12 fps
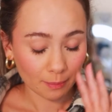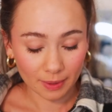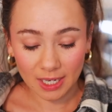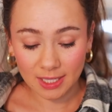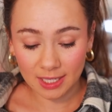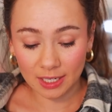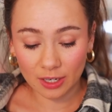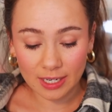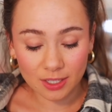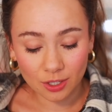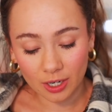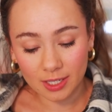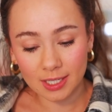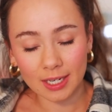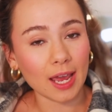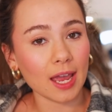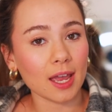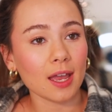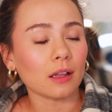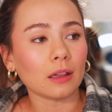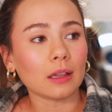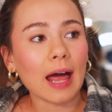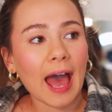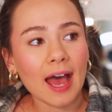But it's here, it started today.
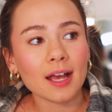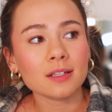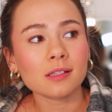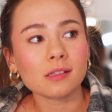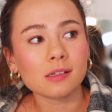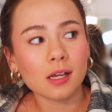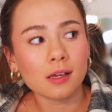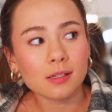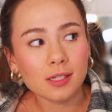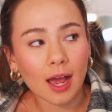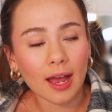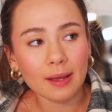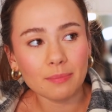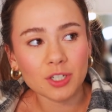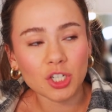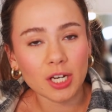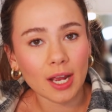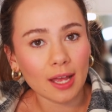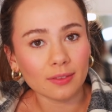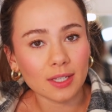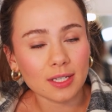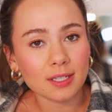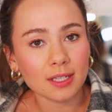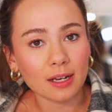Last time she had
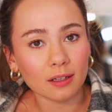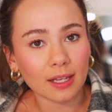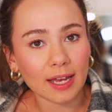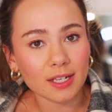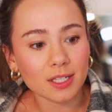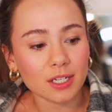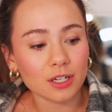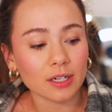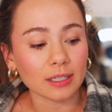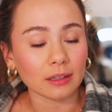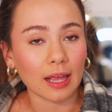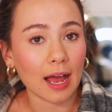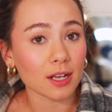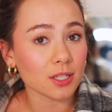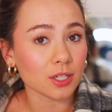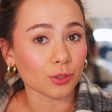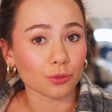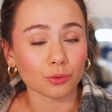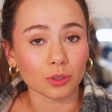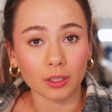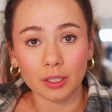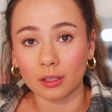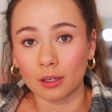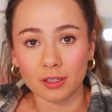this sale last year, it lasted a
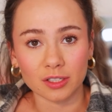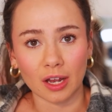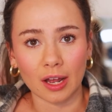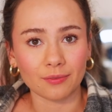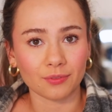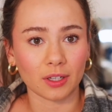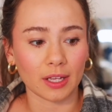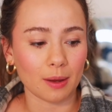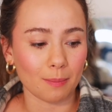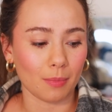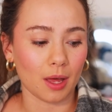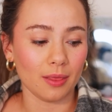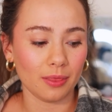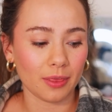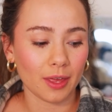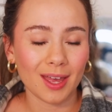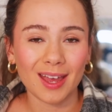really long time for like a month.